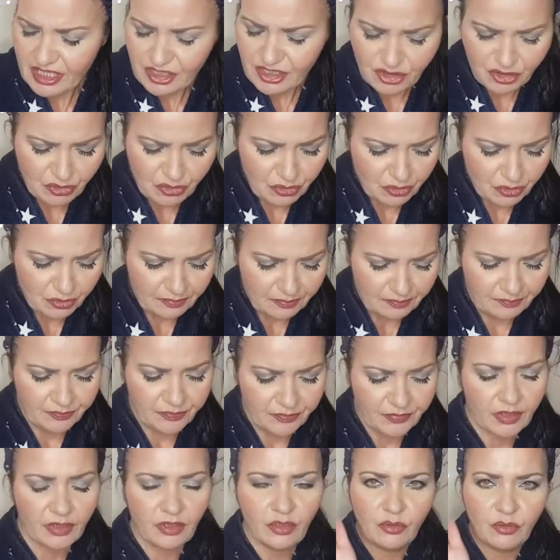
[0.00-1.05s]
So
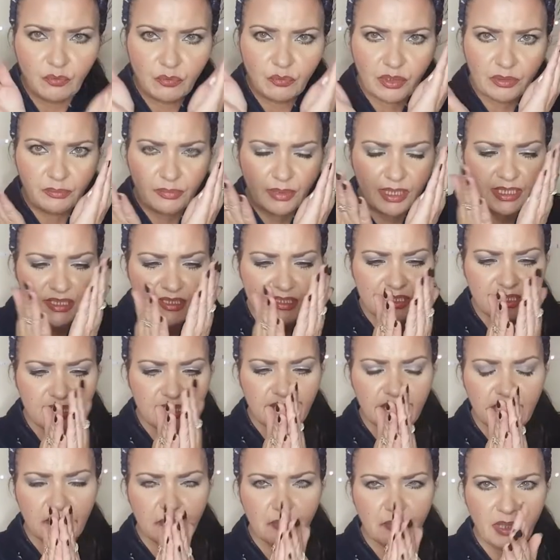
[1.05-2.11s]
we mix
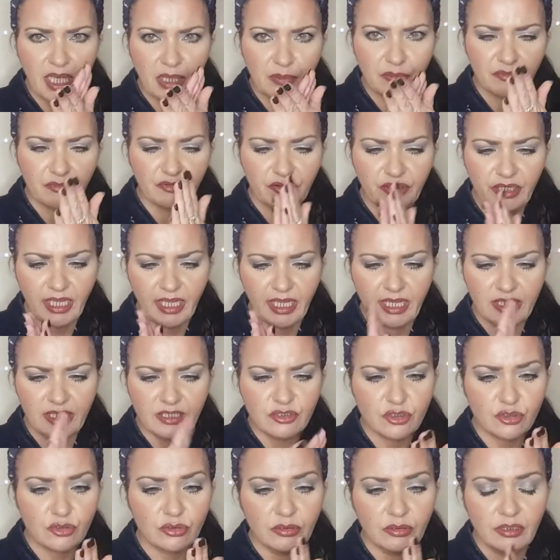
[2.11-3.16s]
it in the palm of our
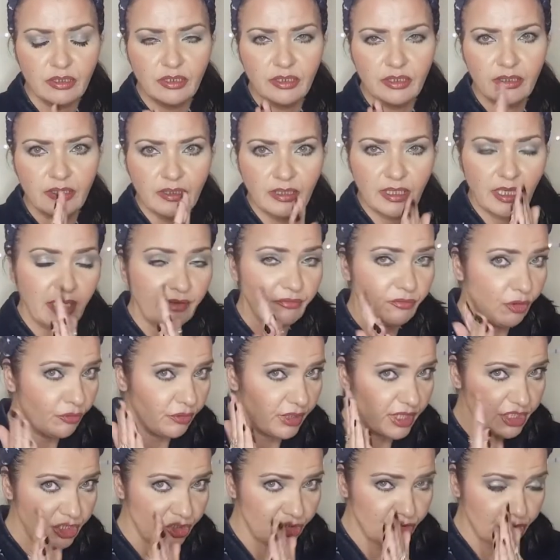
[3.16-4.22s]
hands. I've
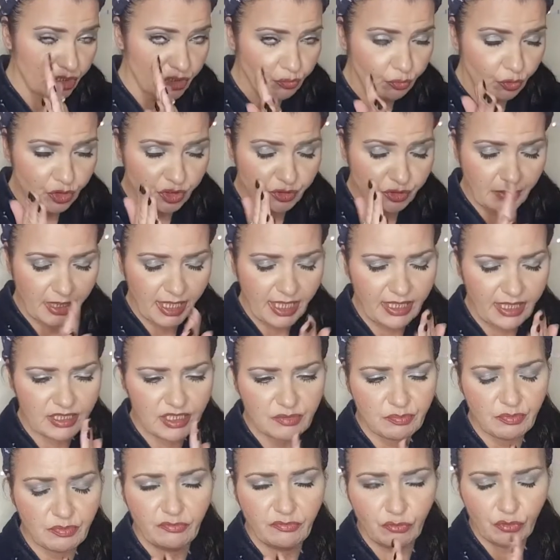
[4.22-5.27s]
already just washed my
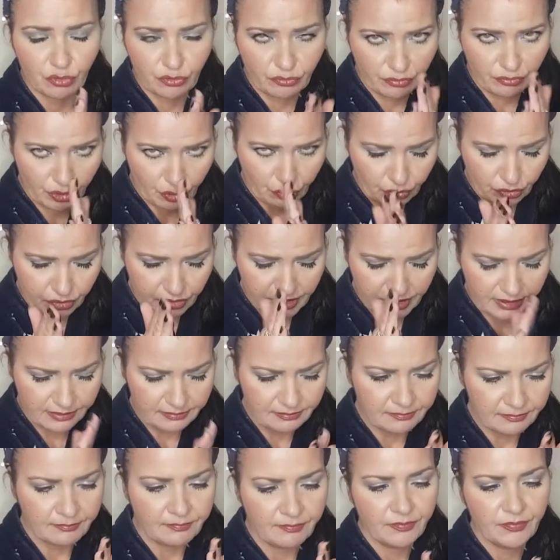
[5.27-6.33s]
hands before
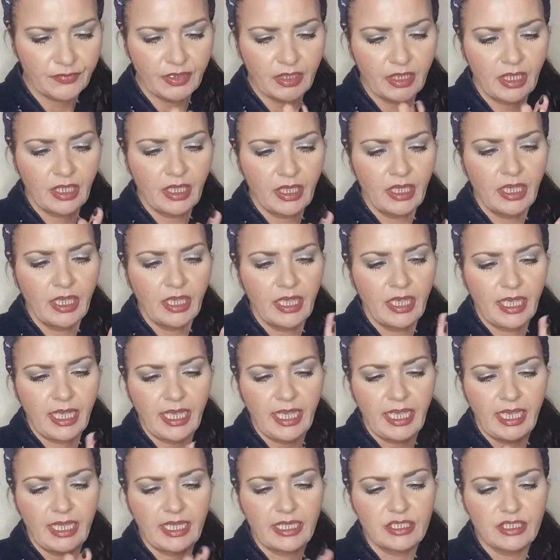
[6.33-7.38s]
recording,
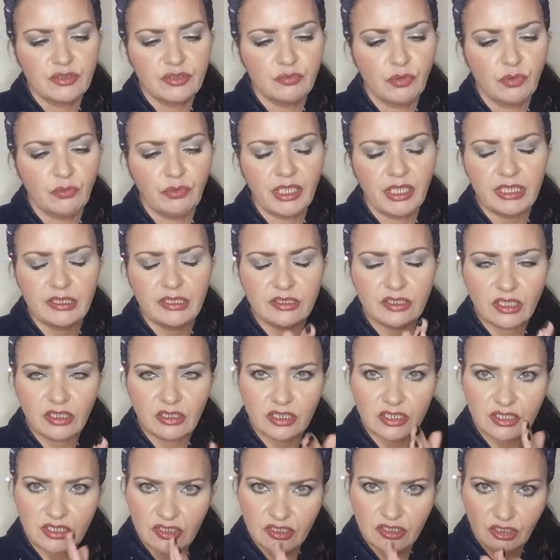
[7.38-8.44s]
and we wait until
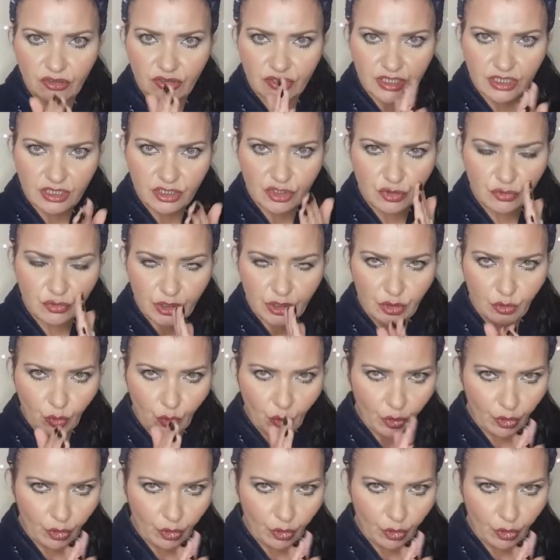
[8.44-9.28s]
it's turned into an